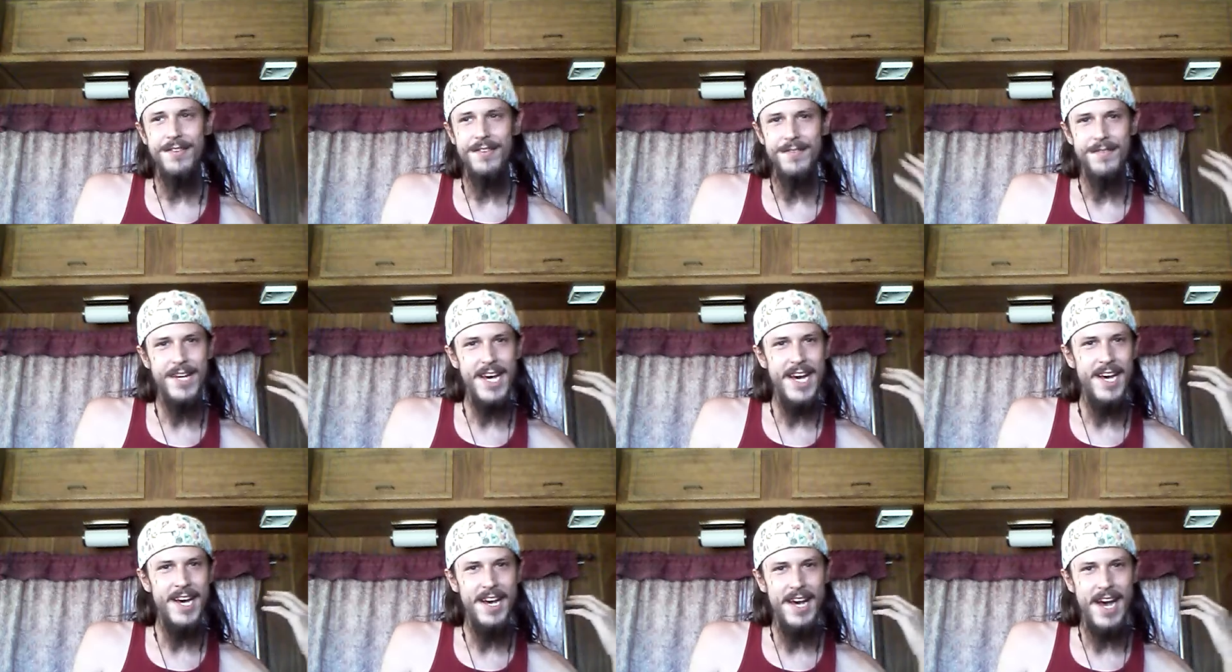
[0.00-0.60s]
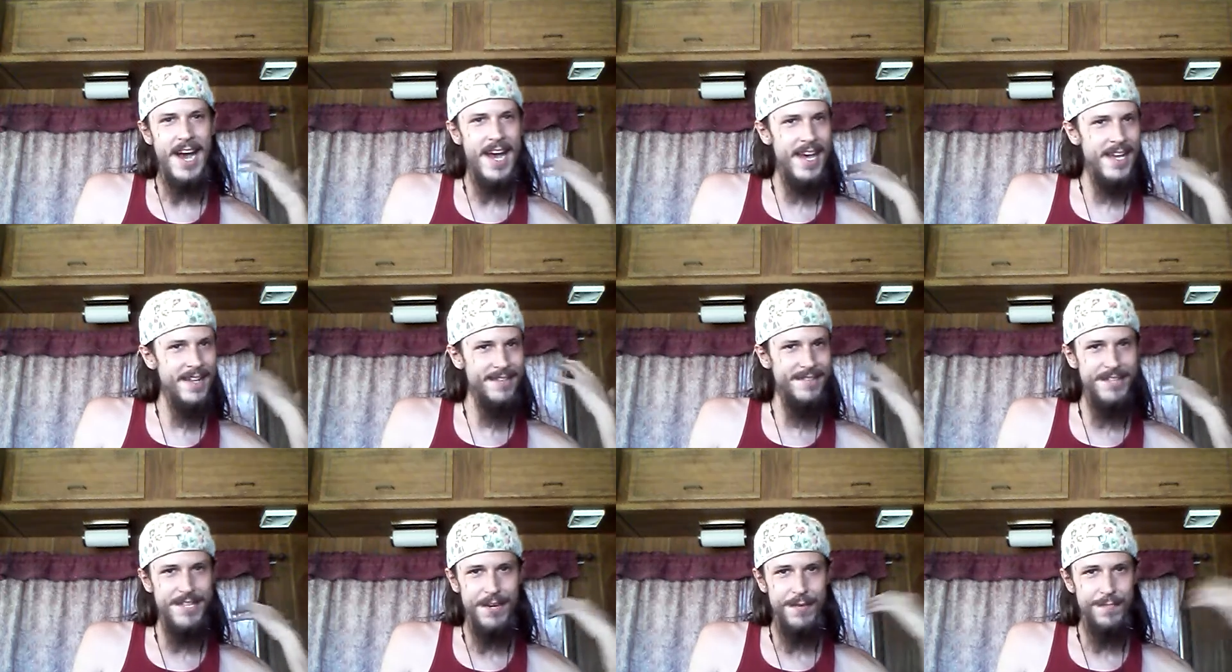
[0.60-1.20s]
You guys,
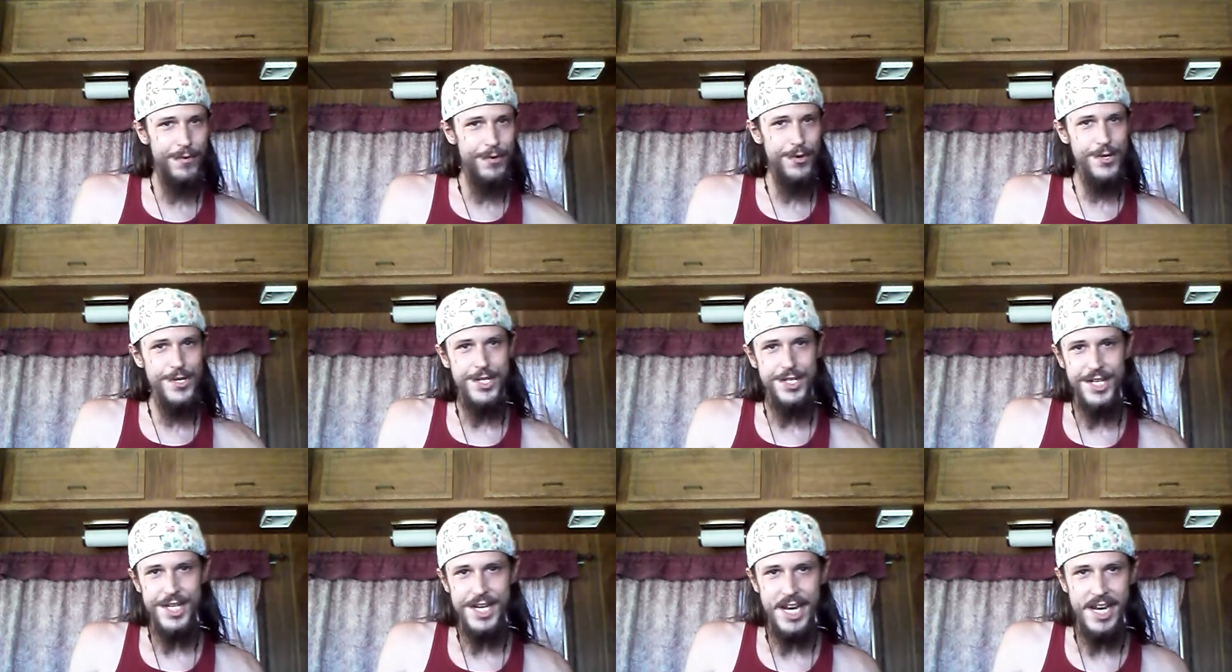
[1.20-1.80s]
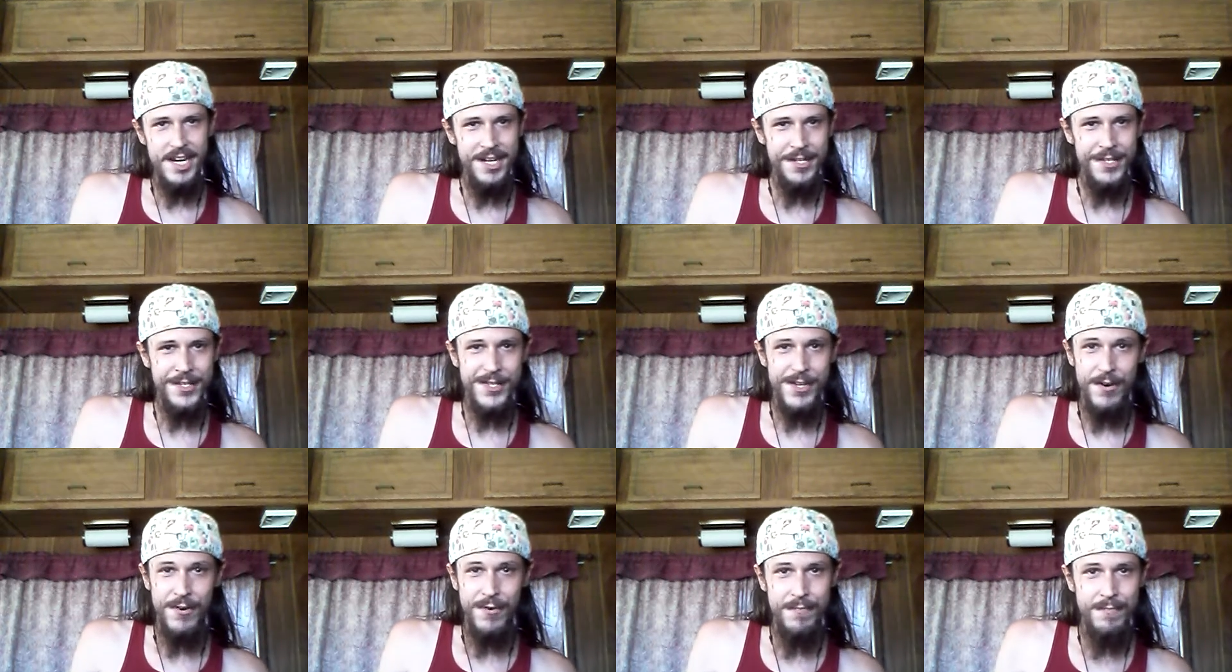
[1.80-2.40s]
I appreciate it
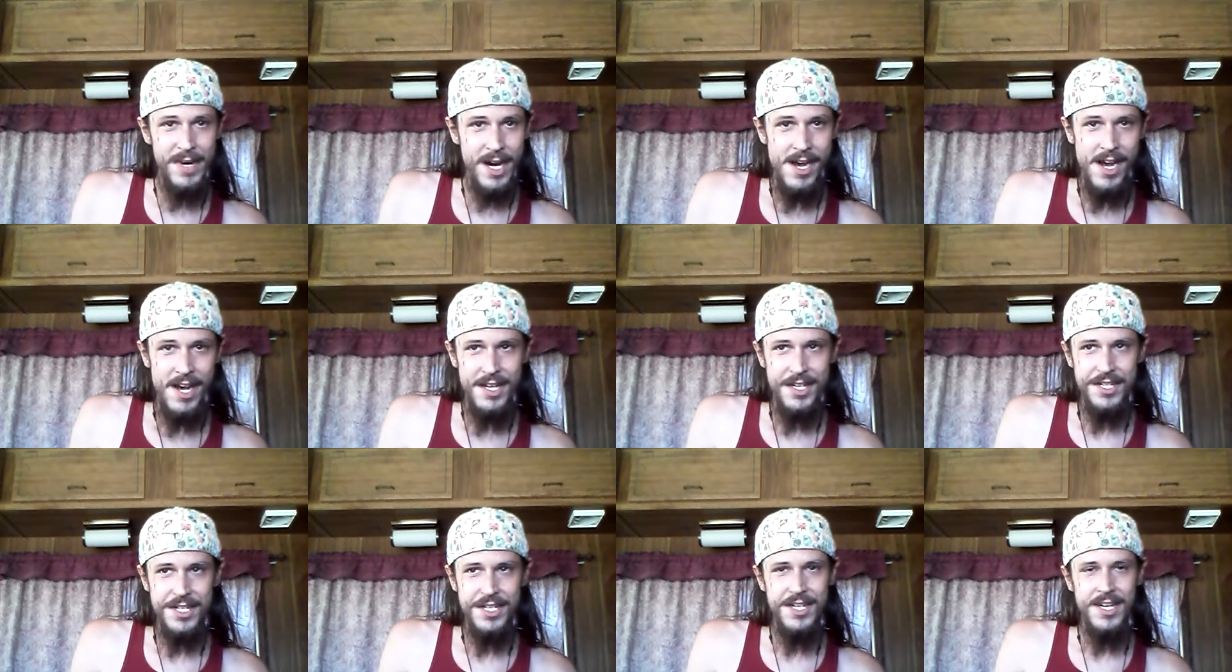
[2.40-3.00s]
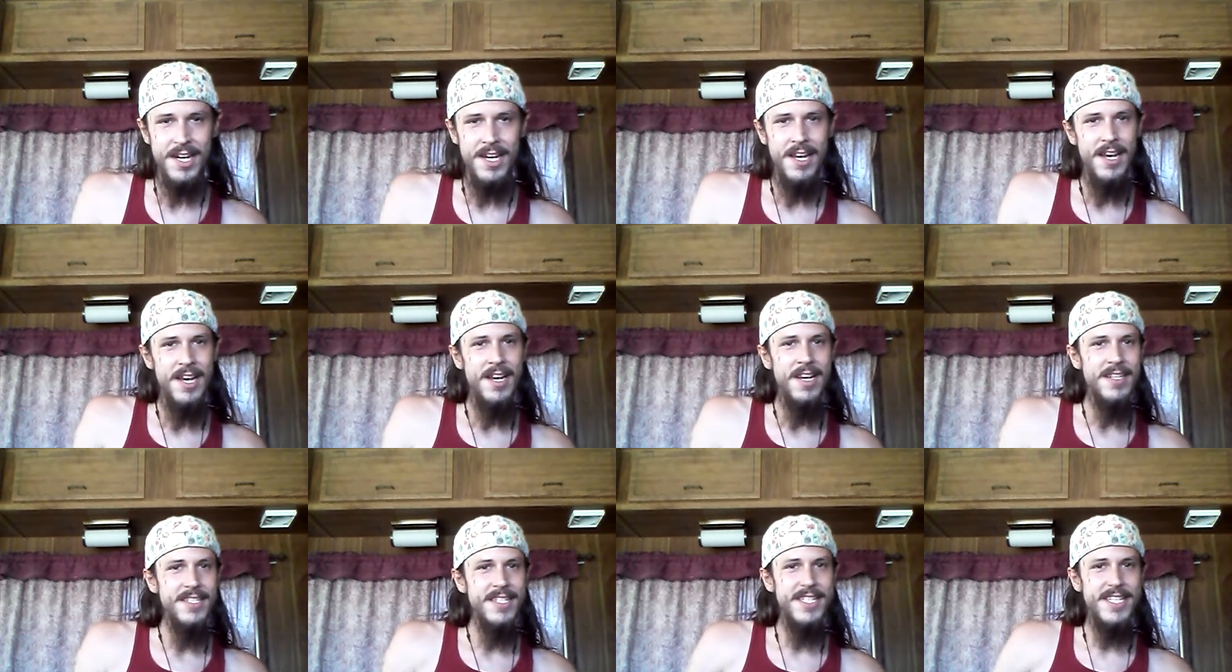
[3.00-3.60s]
so much.
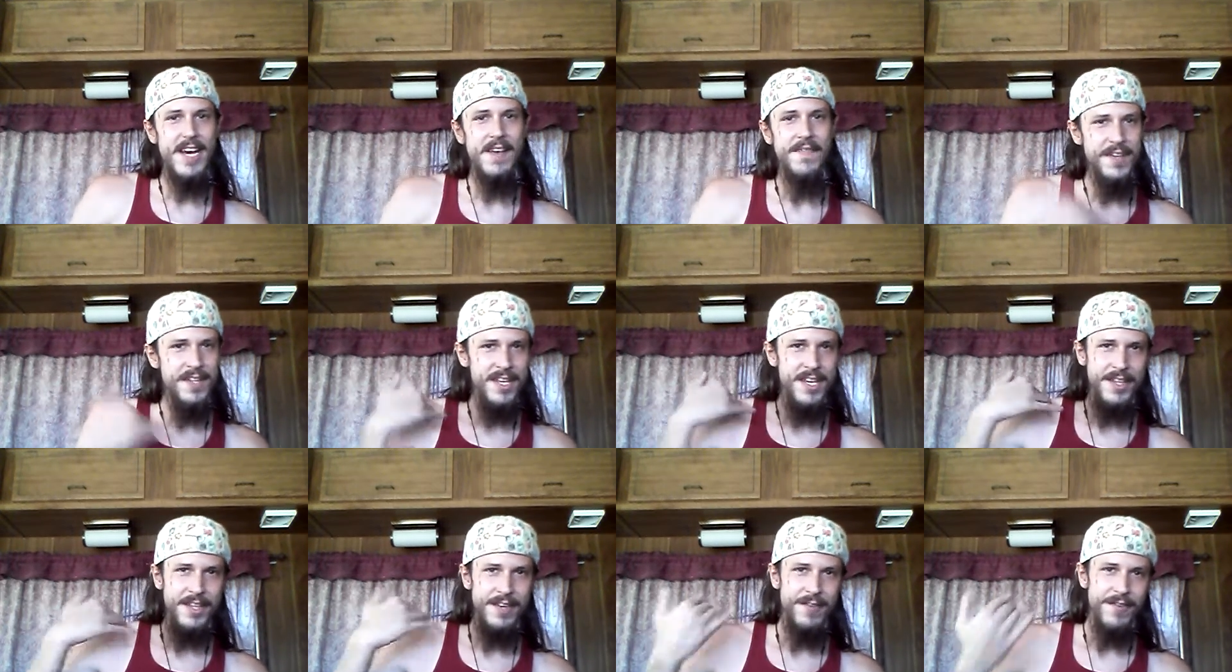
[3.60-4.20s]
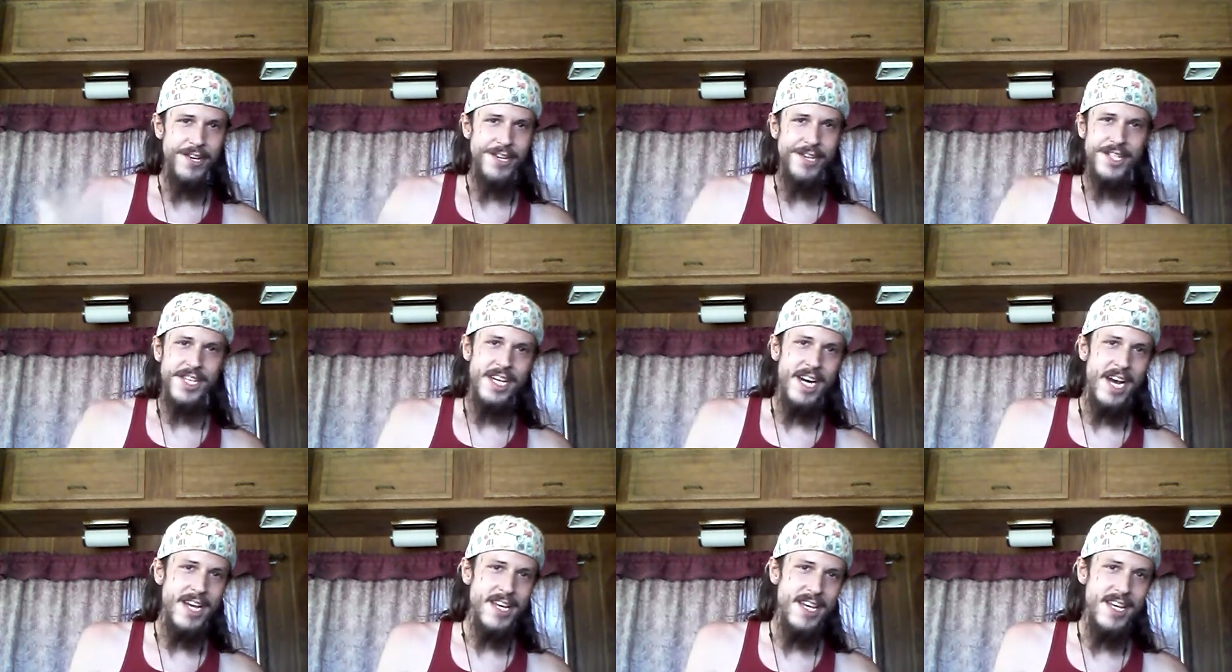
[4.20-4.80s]
It's definitely the
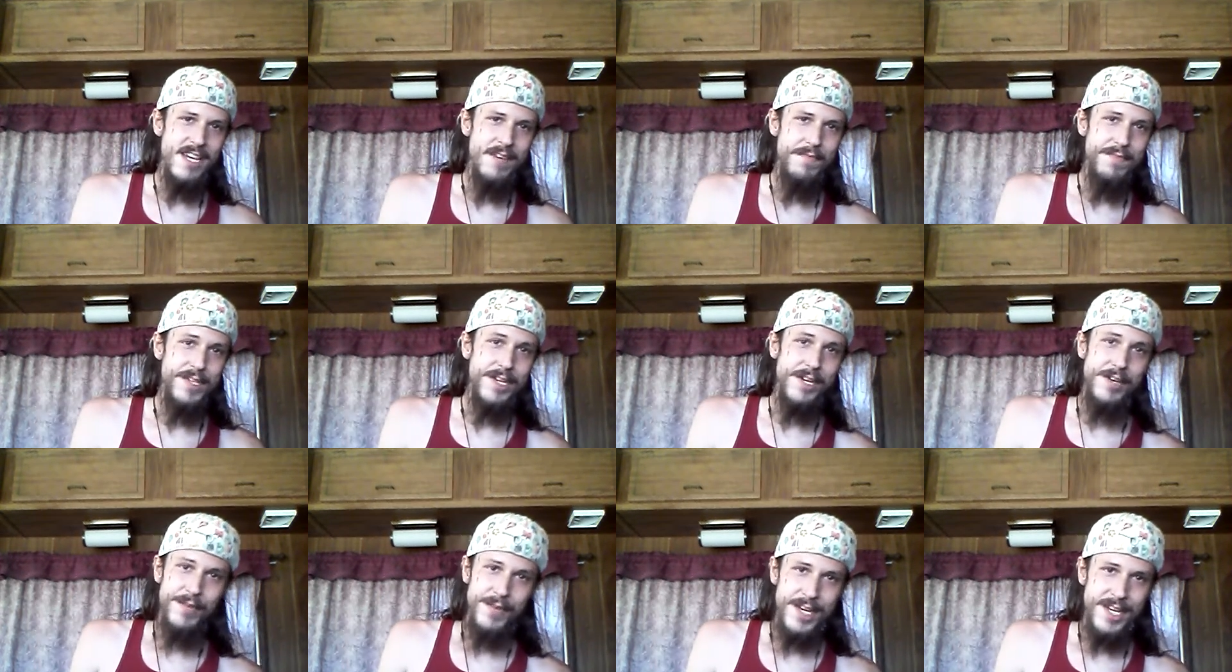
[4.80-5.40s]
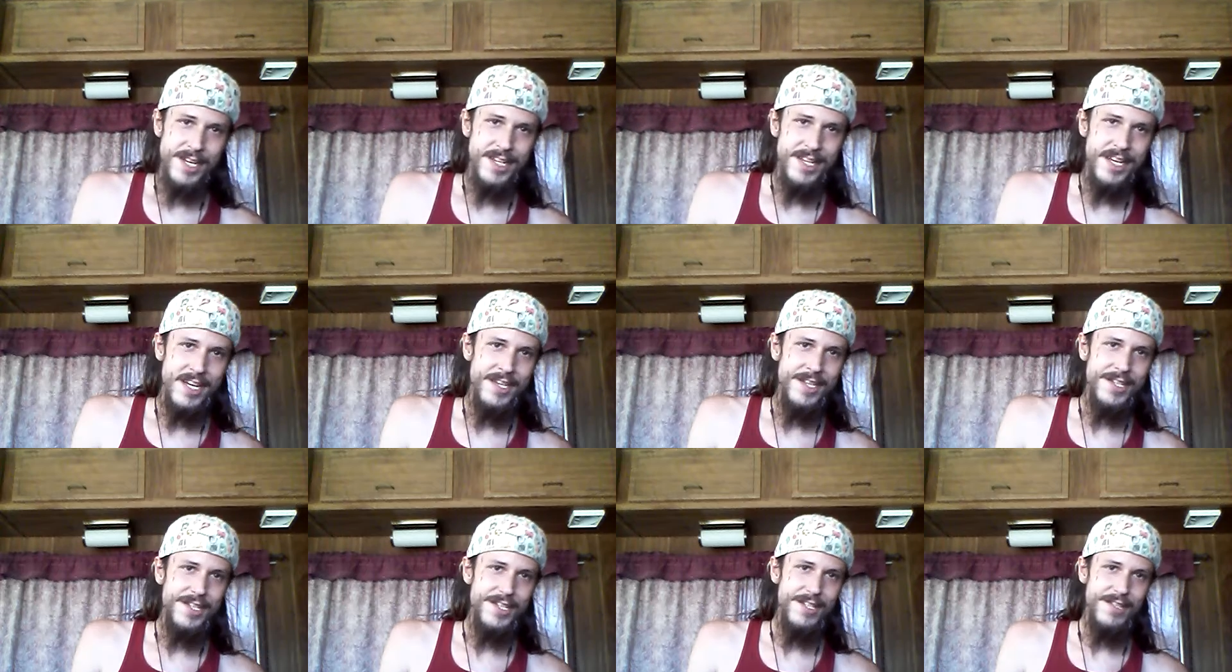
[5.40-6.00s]
reason I keep doing
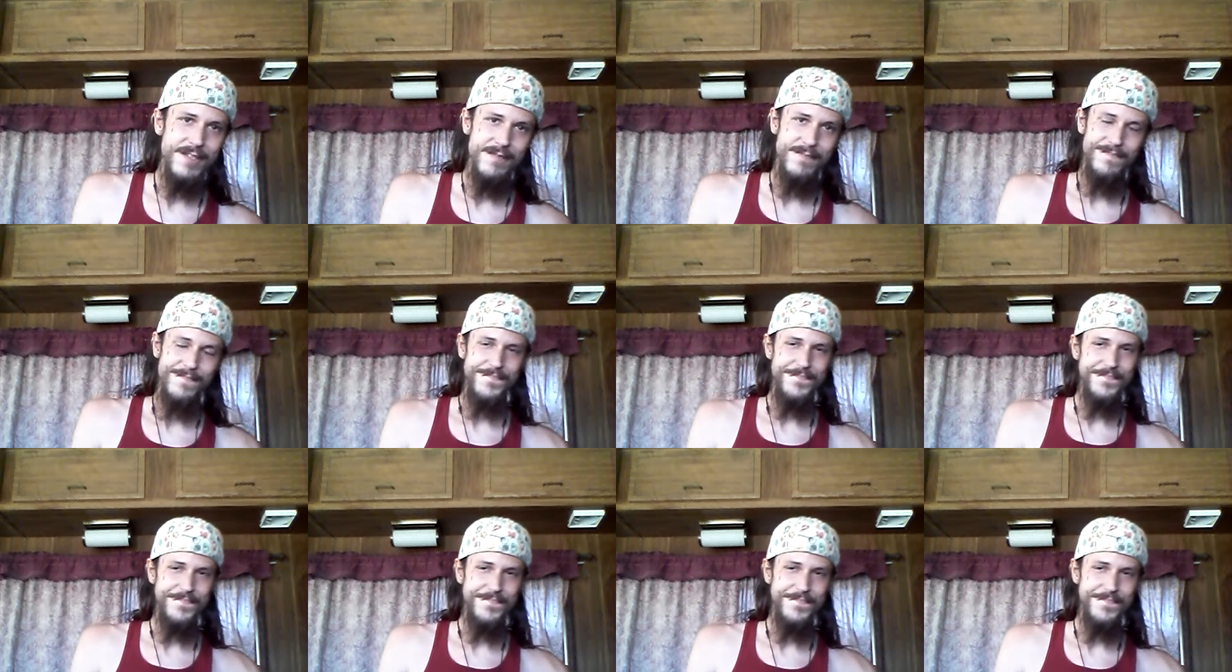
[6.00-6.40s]
this.